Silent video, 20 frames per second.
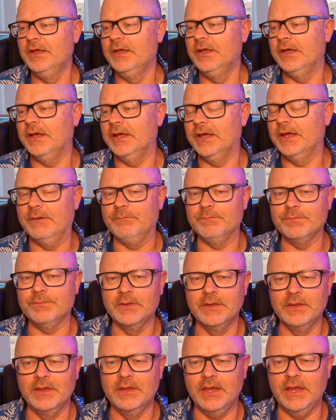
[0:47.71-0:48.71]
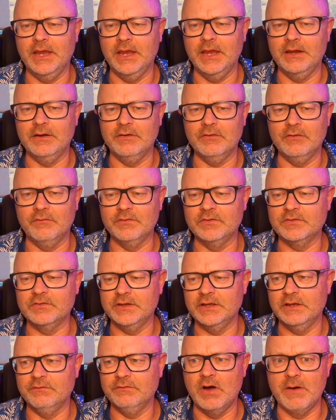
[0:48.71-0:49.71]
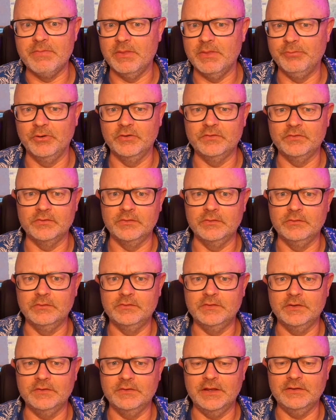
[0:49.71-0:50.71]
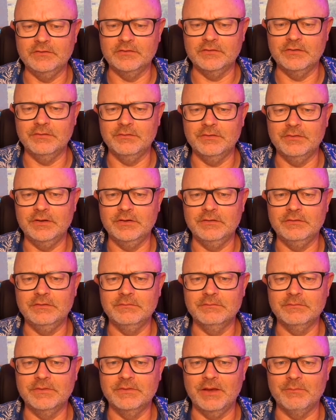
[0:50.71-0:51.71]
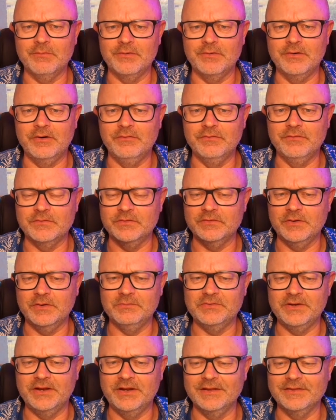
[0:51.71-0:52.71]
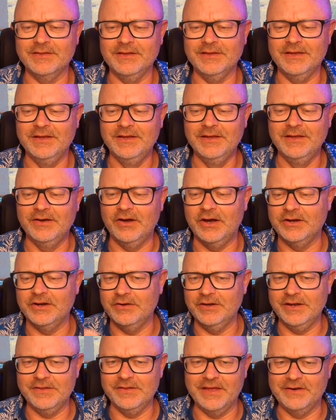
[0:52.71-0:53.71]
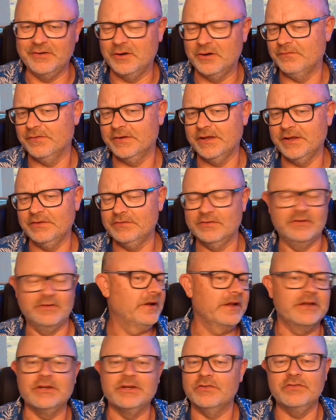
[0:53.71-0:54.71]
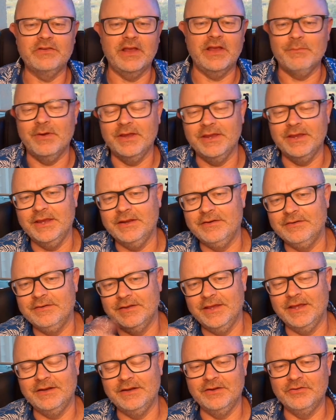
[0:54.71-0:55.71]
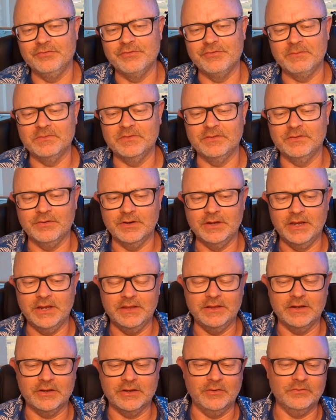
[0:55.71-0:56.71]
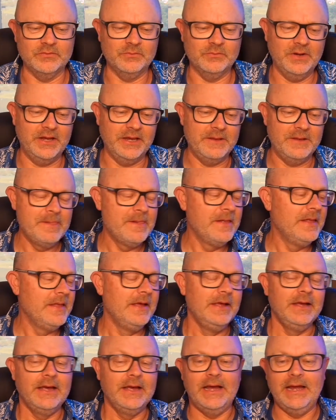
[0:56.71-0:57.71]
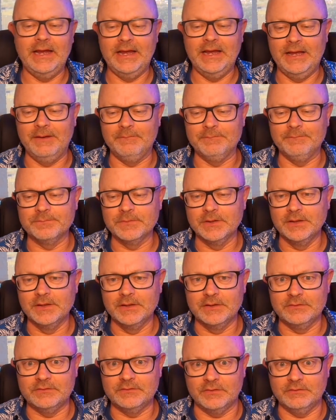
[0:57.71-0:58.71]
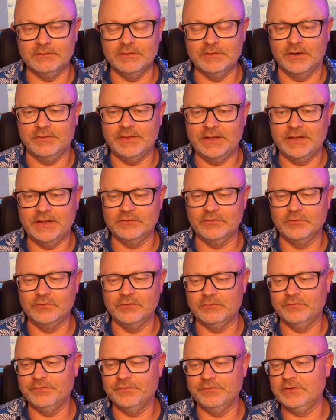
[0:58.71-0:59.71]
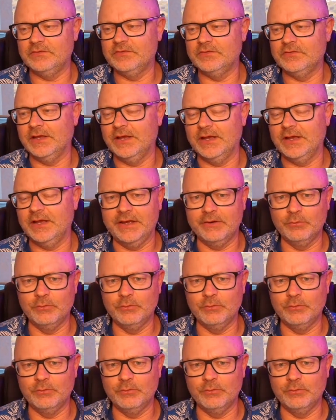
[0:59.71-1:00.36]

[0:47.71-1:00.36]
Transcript: And obviously, if I'm the person who set that security camera off because I'm standing there, I don't need that notification, and I can just shake my head and interrupt Siri, and it goes away. That's a useful feature.